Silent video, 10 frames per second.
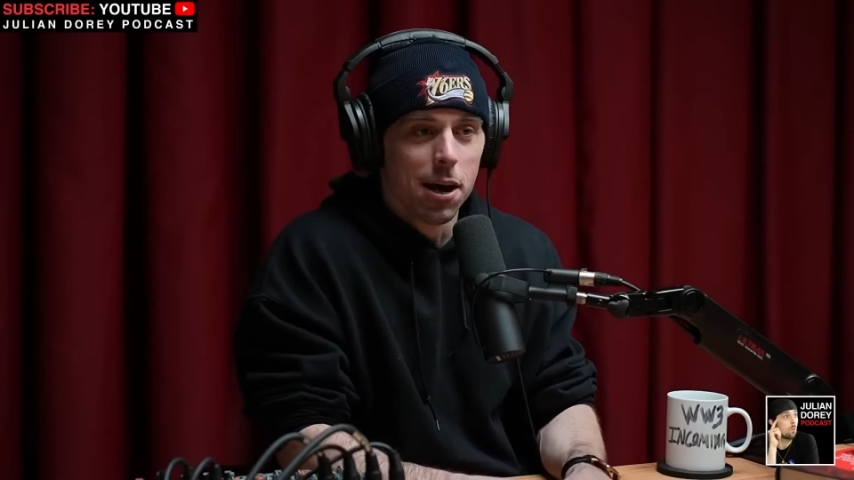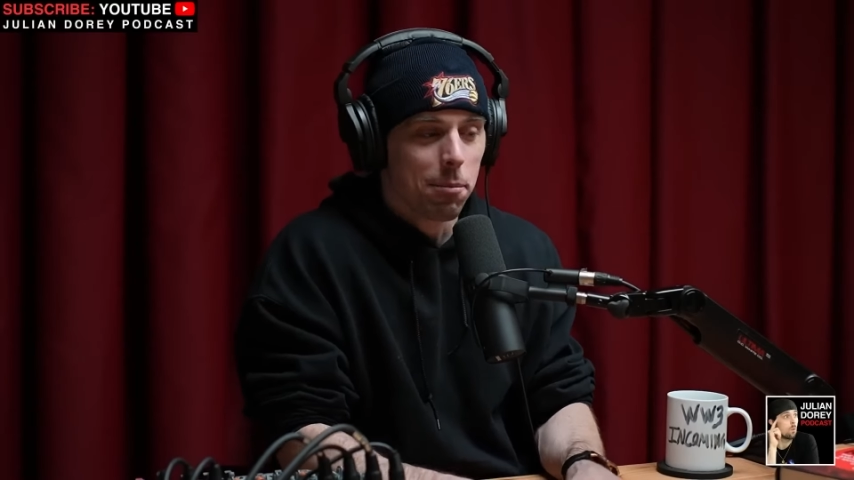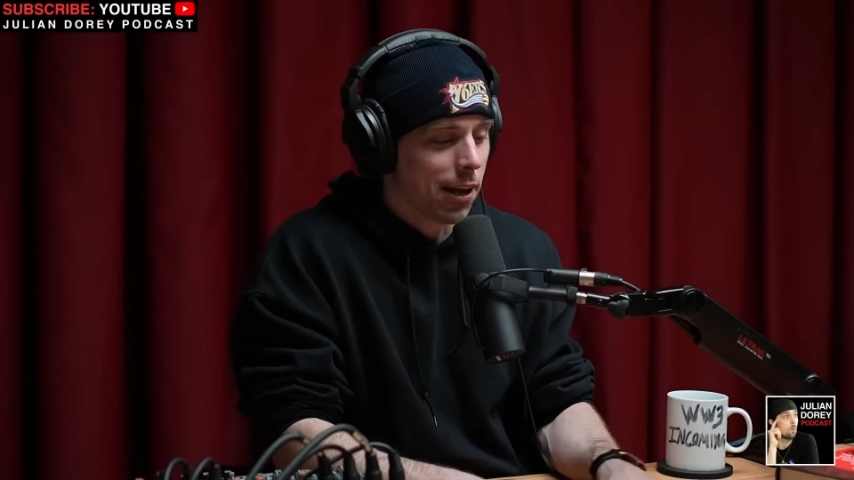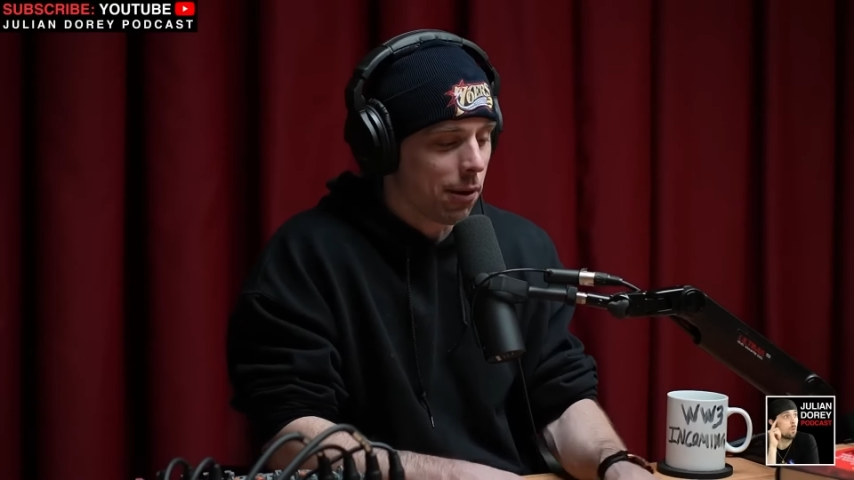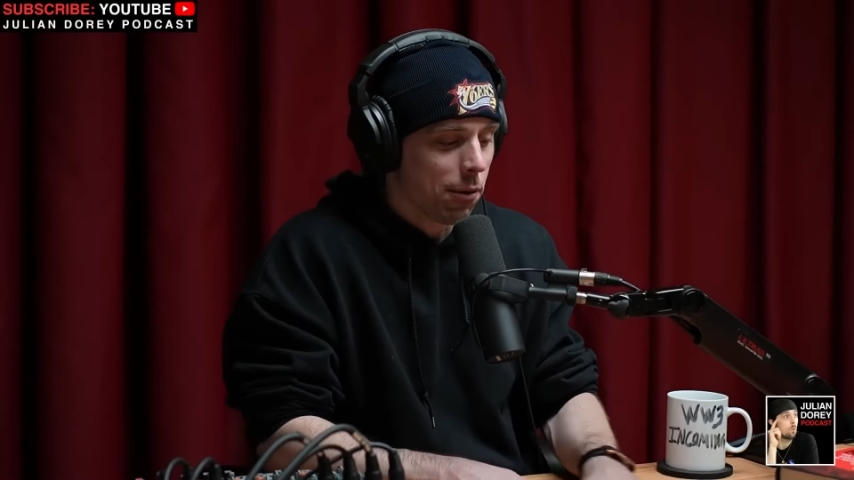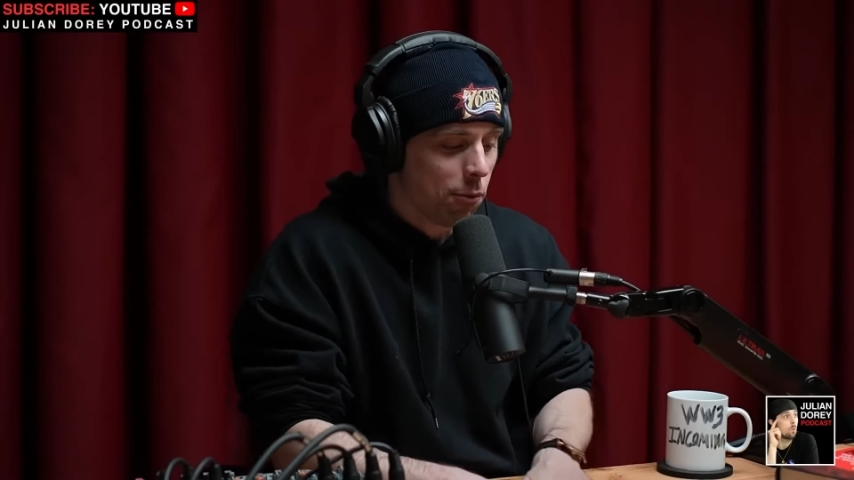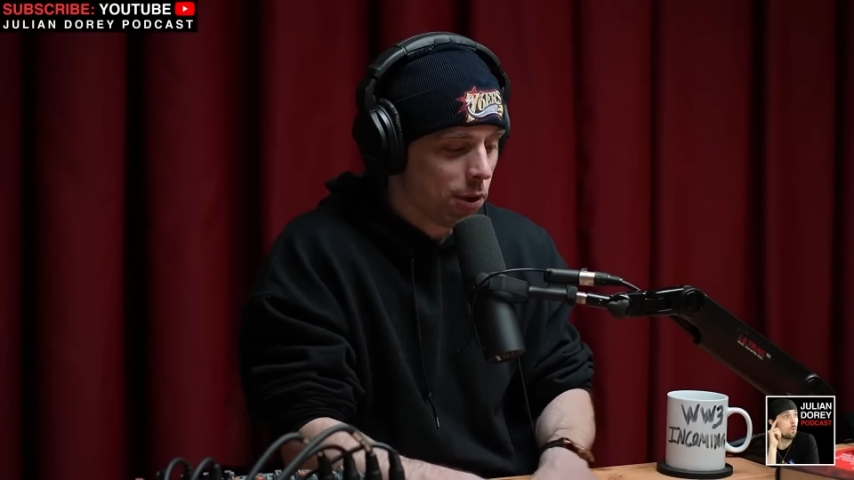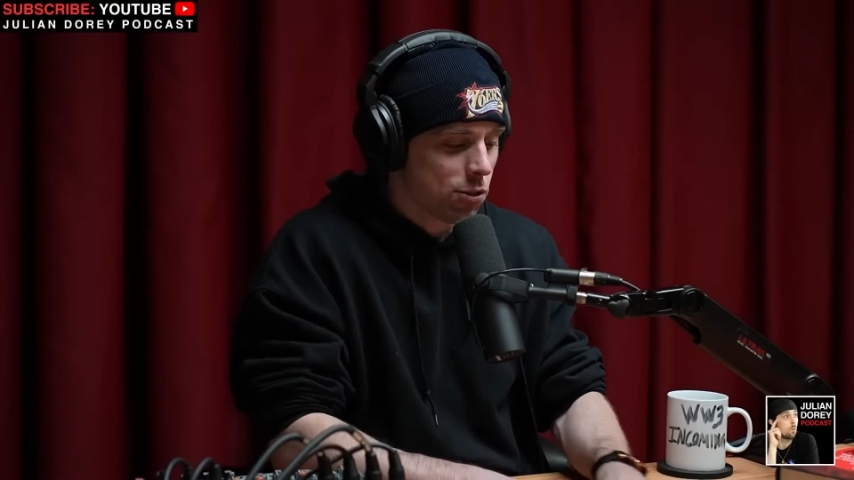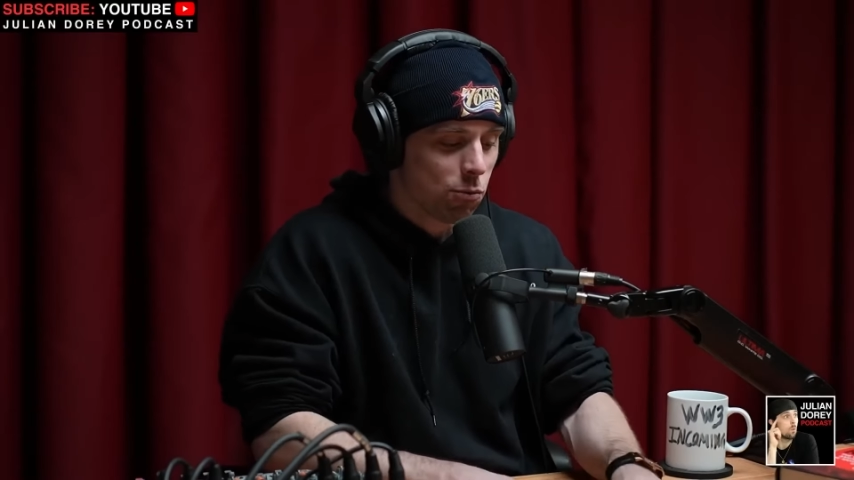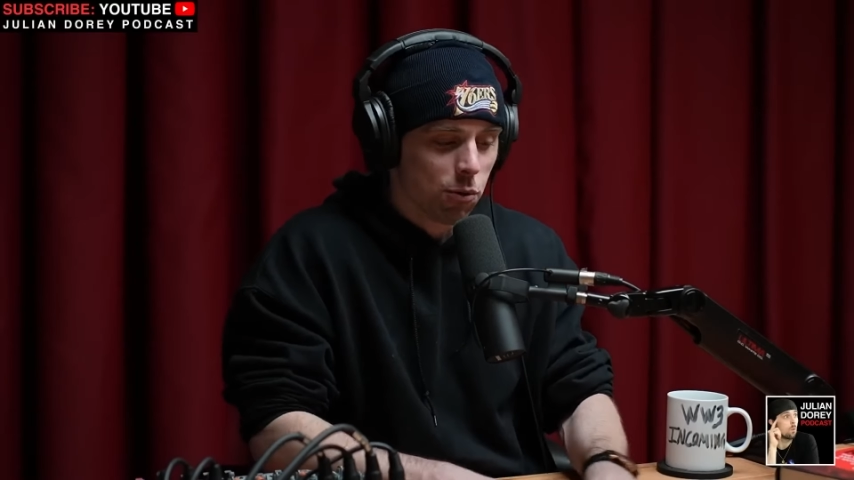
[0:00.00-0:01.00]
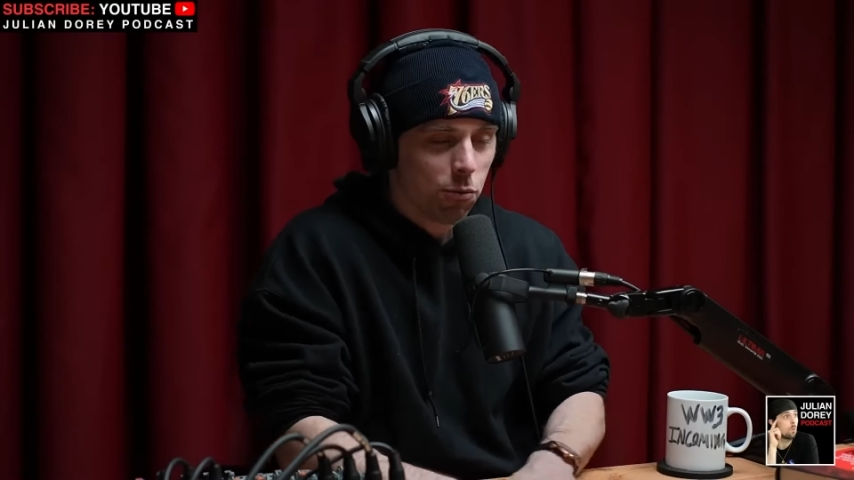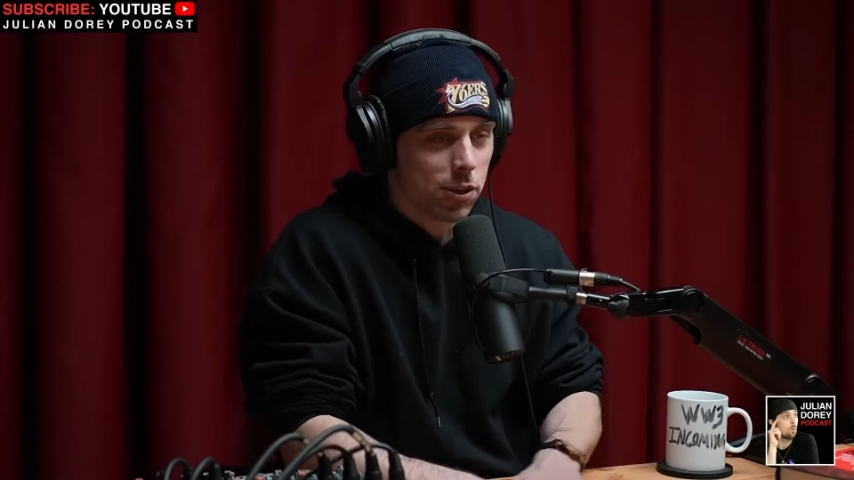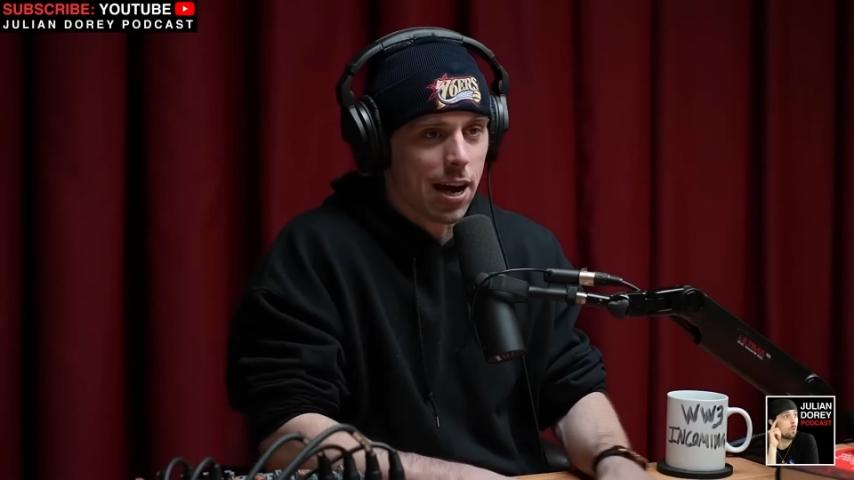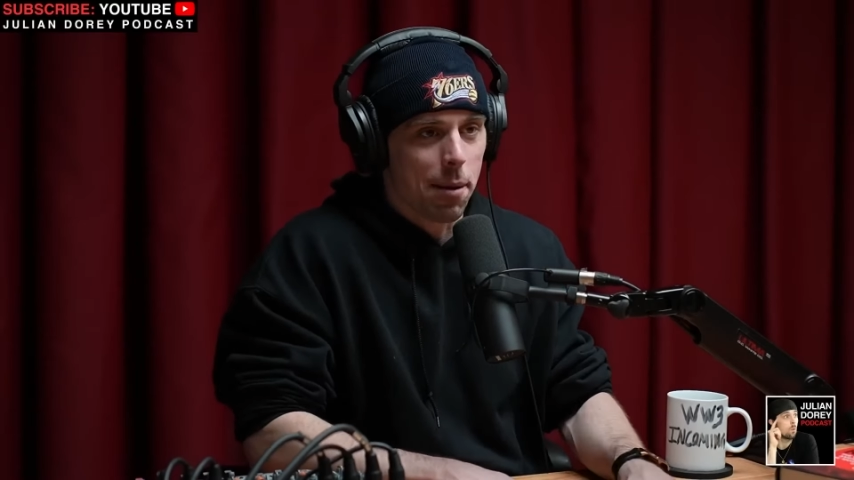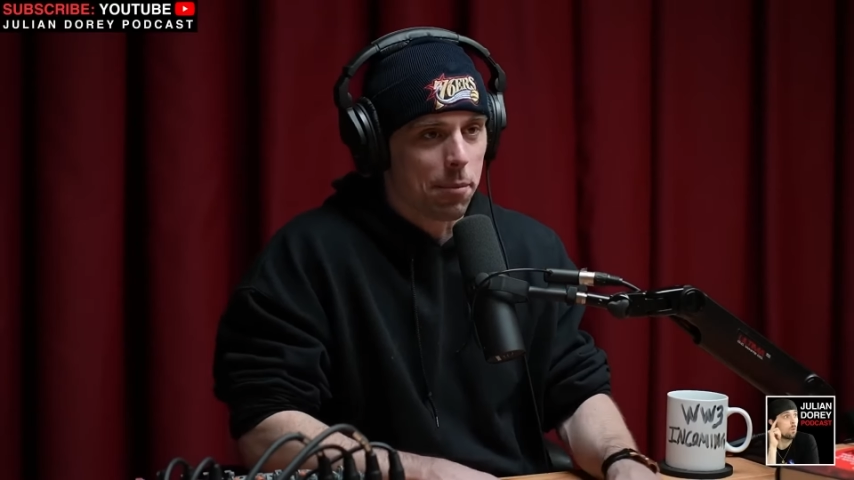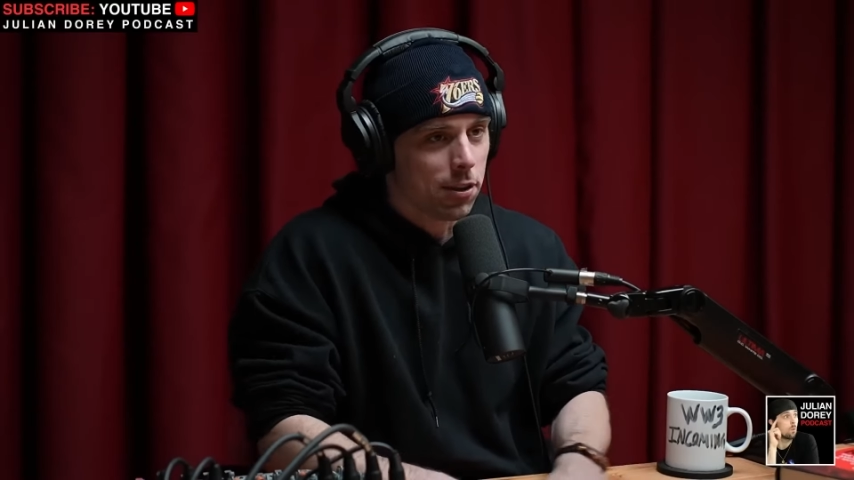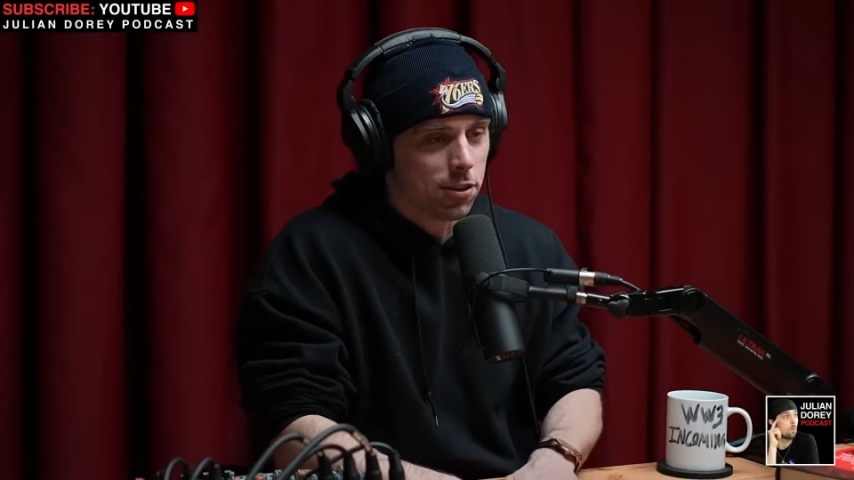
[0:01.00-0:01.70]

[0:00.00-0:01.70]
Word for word: But like what's what's happening?